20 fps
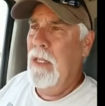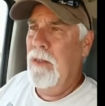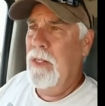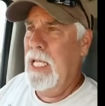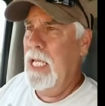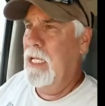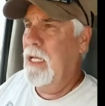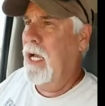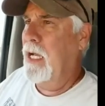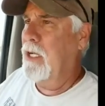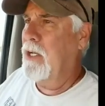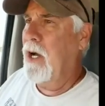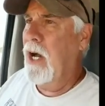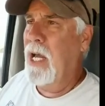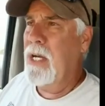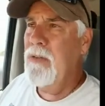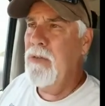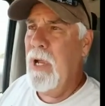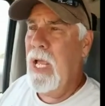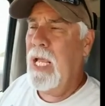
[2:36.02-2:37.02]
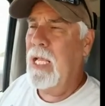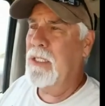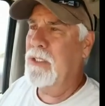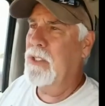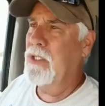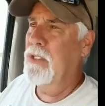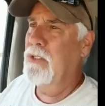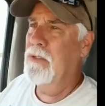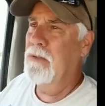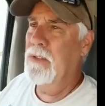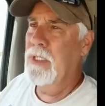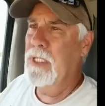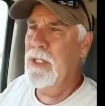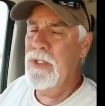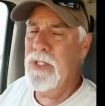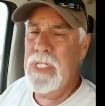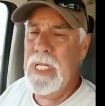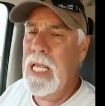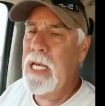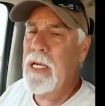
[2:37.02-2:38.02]
They got contracts with
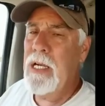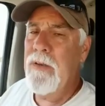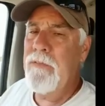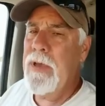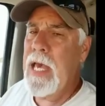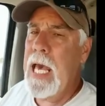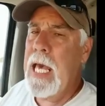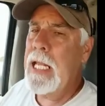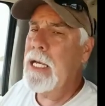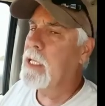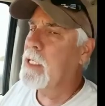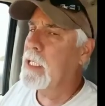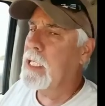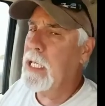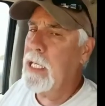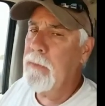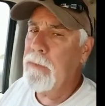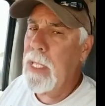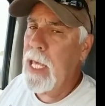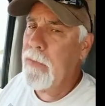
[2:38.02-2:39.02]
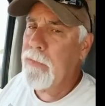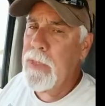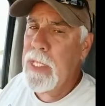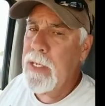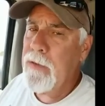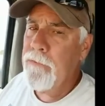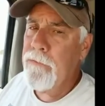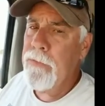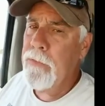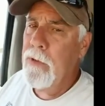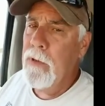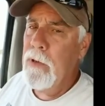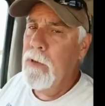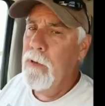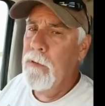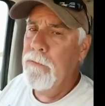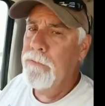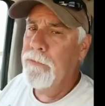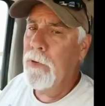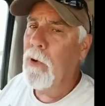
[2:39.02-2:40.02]
the state of Nevada to keep that thing
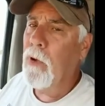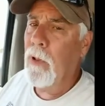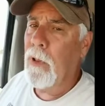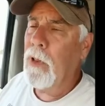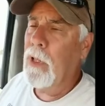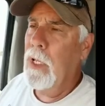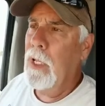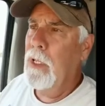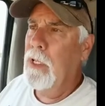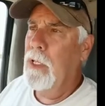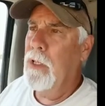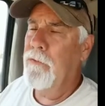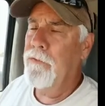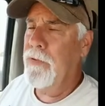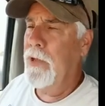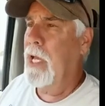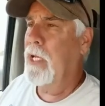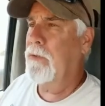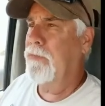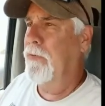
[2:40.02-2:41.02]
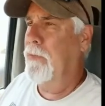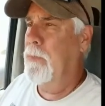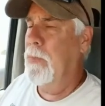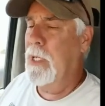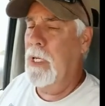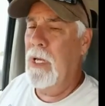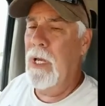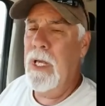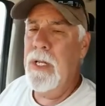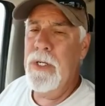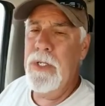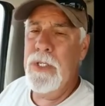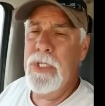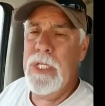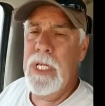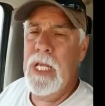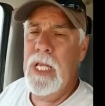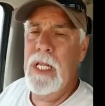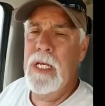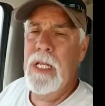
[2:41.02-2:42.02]
full. In fact, from what I
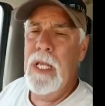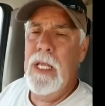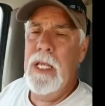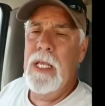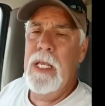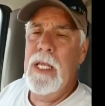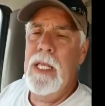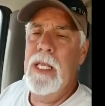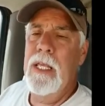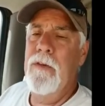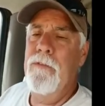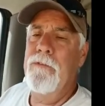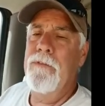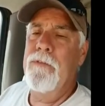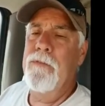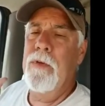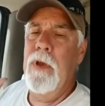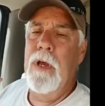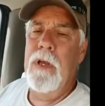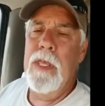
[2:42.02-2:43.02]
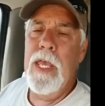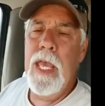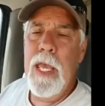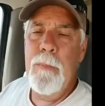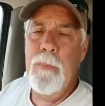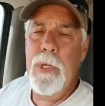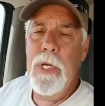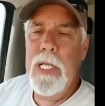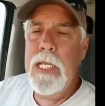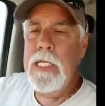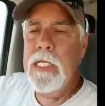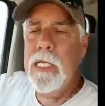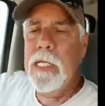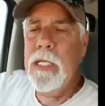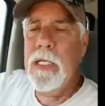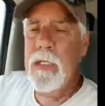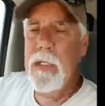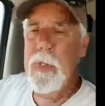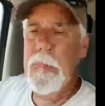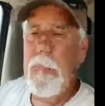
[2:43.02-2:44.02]
understand, hey, Brandy,
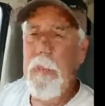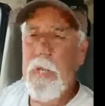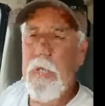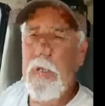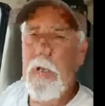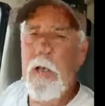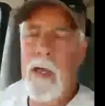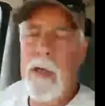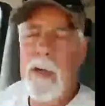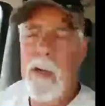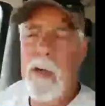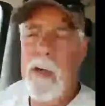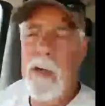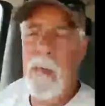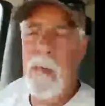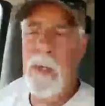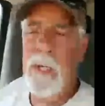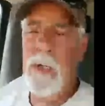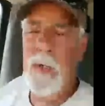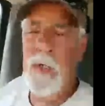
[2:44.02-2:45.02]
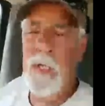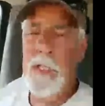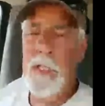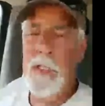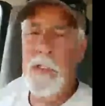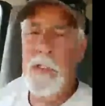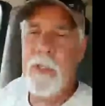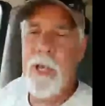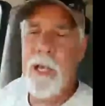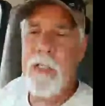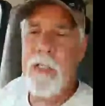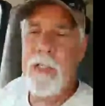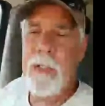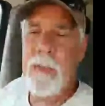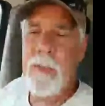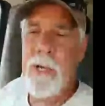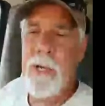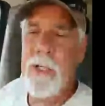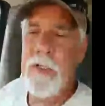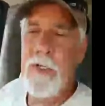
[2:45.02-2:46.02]
here's my daughter. We don't get to talk
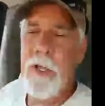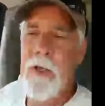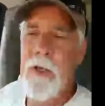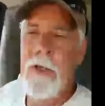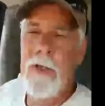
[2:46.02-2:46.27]
too much.